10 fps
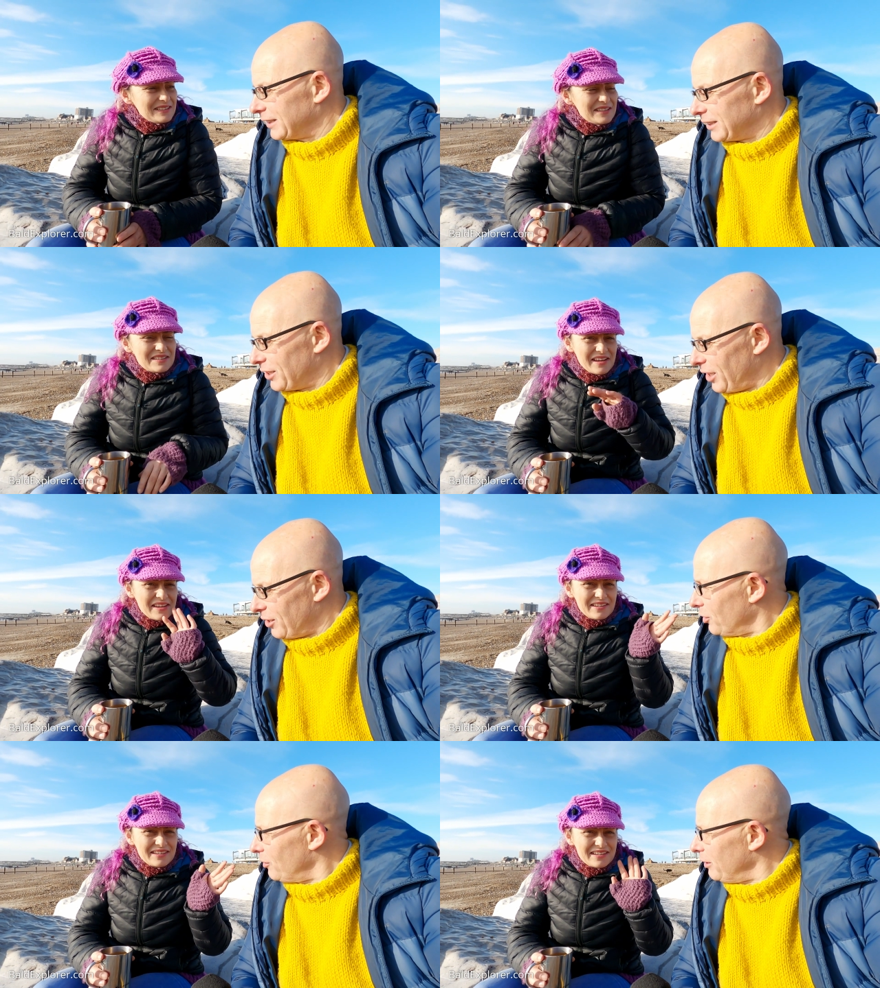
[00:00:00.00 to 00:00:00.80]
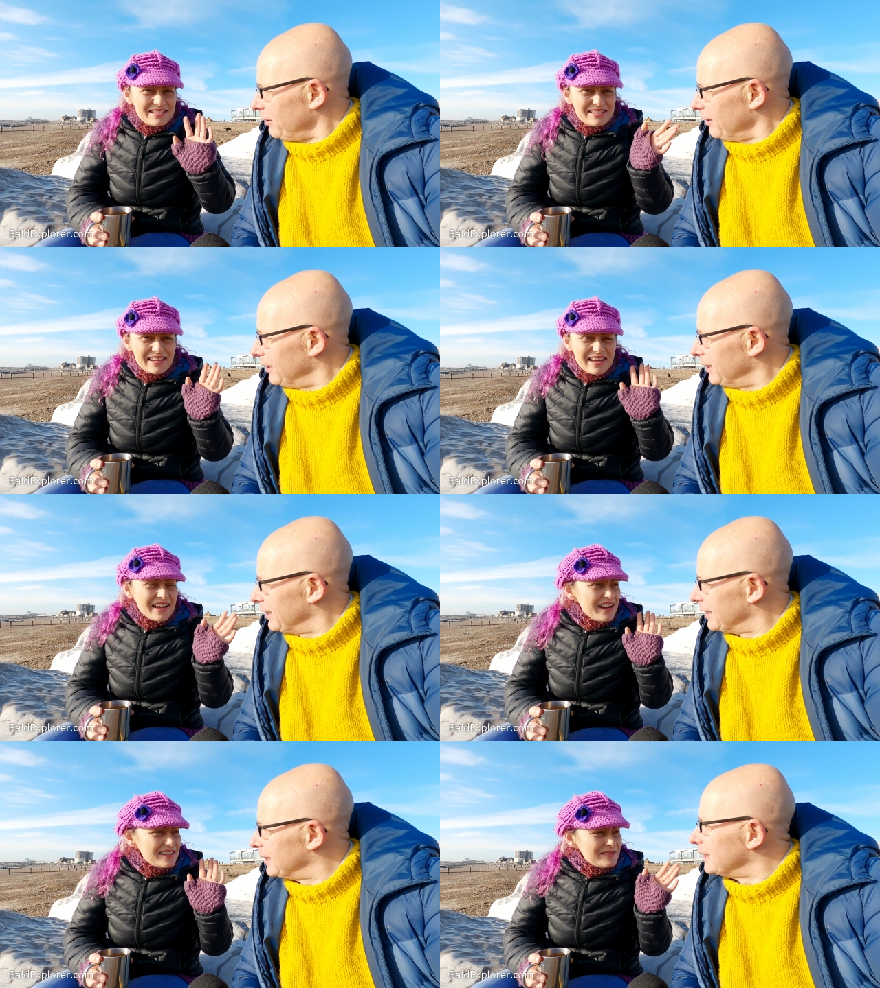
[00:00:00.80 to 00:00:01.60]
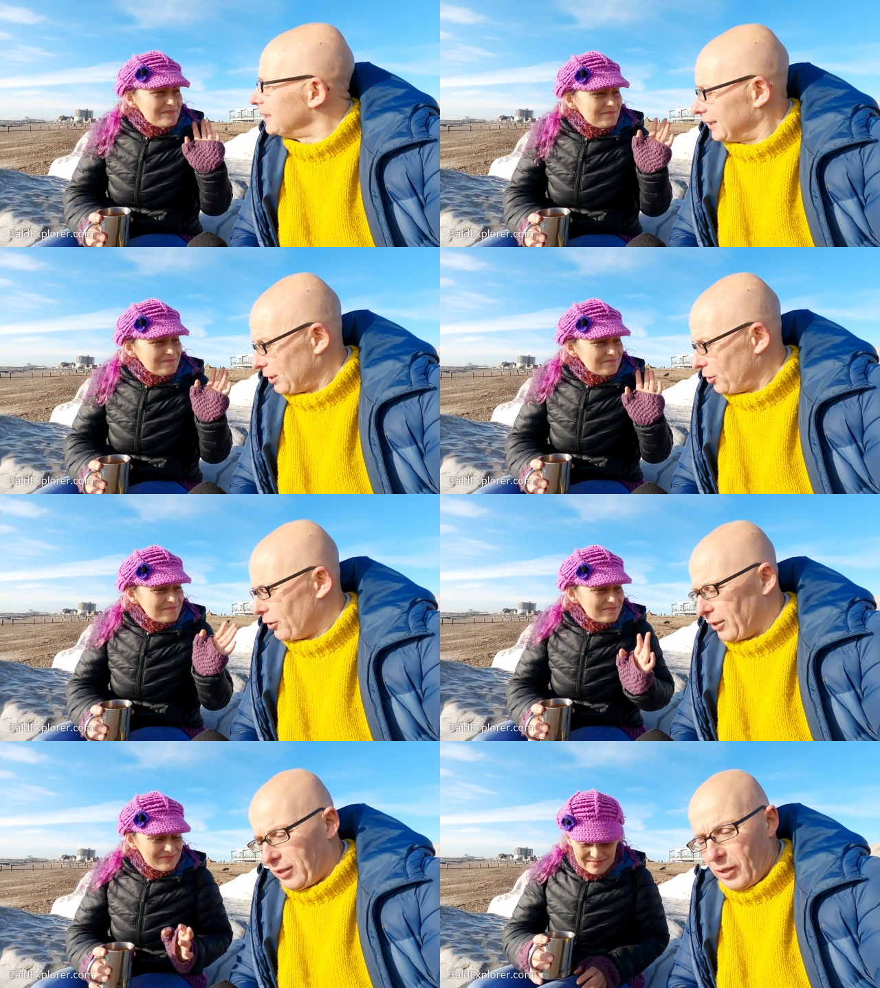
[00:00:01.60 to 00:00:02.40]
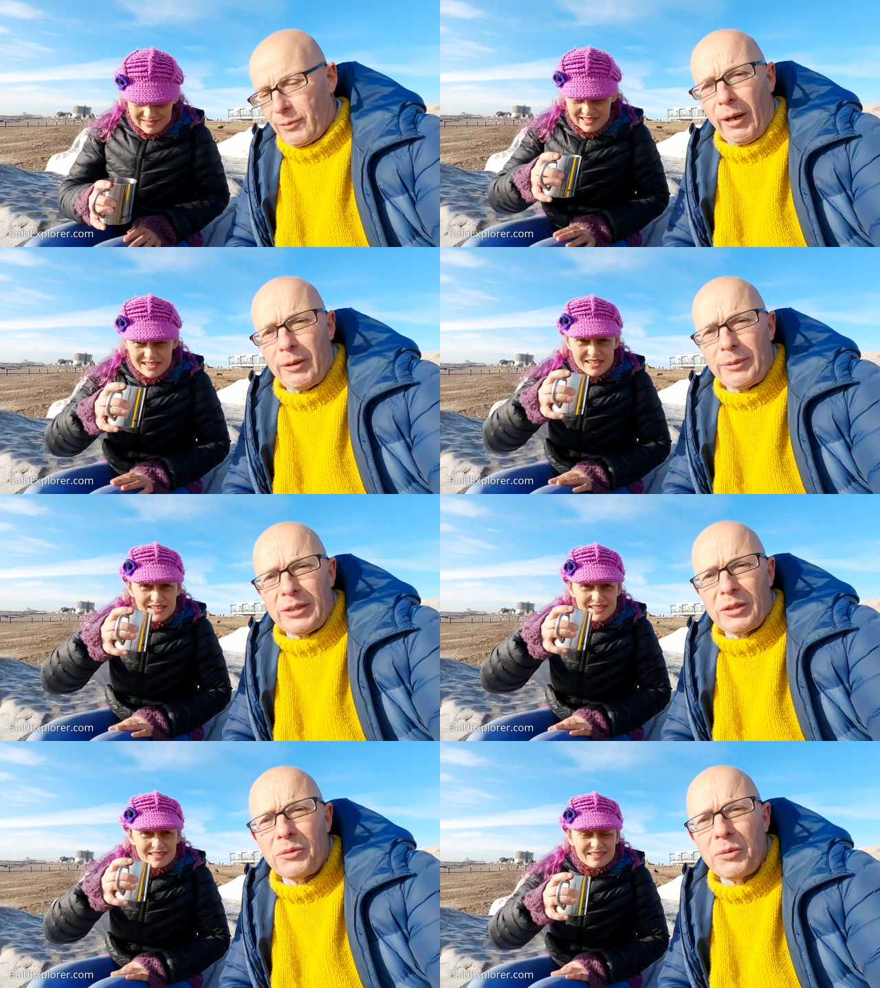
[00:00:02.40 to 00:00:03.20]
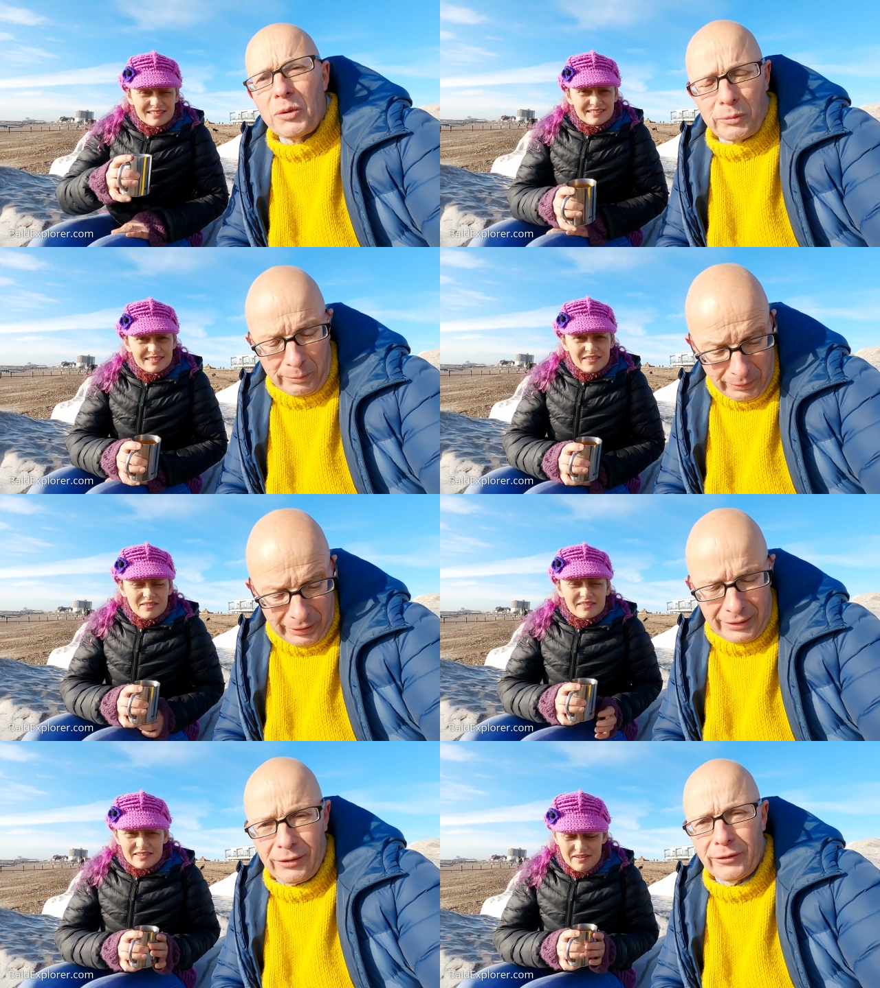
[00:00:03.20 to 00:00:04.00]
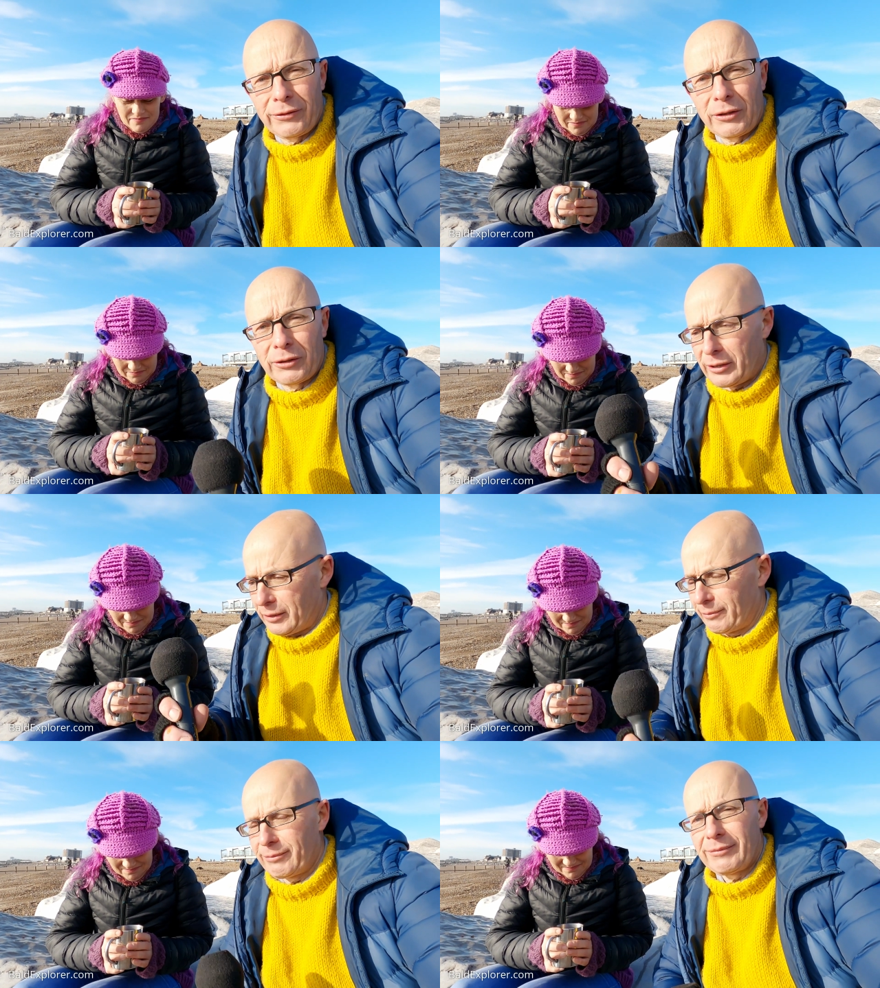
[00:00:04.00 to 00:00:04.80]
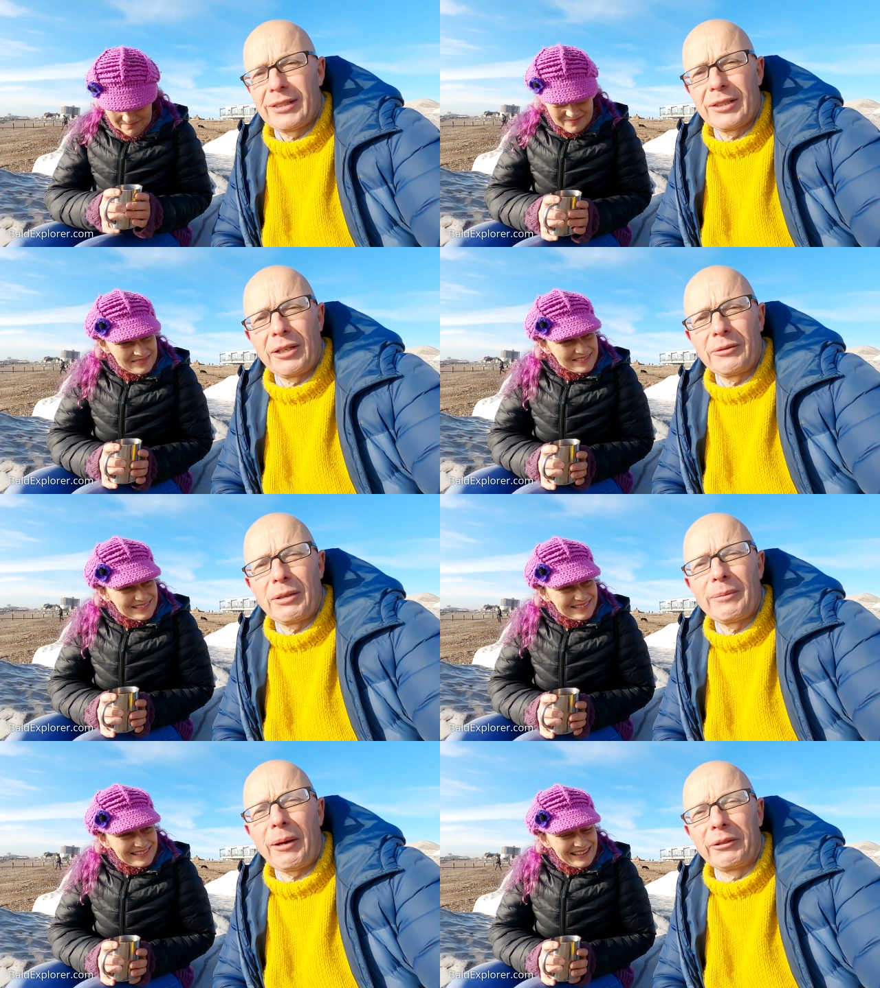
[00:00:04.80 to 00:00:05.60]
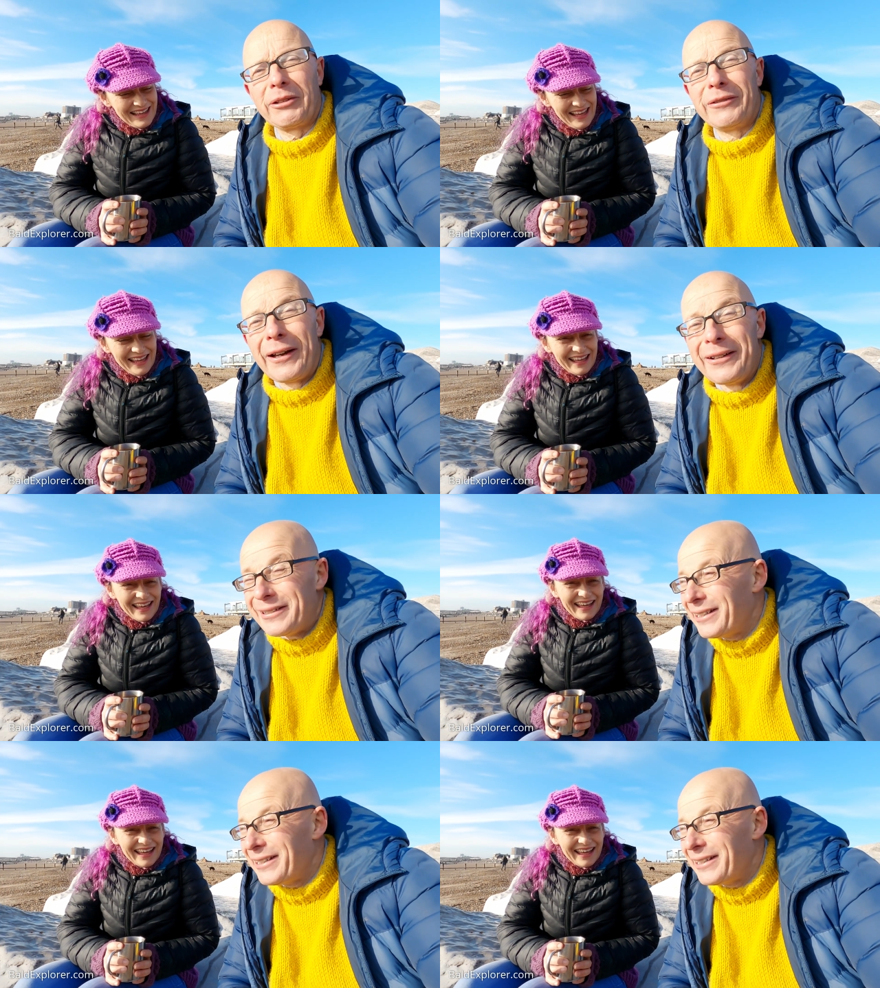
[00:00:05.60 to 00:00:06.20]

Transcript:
Speaker 1: Cheers, Julia. Take care, guys. Enjoy the soup. I hope it's still warm. Mine's on yeah. the floor because I'm still holding the microphone.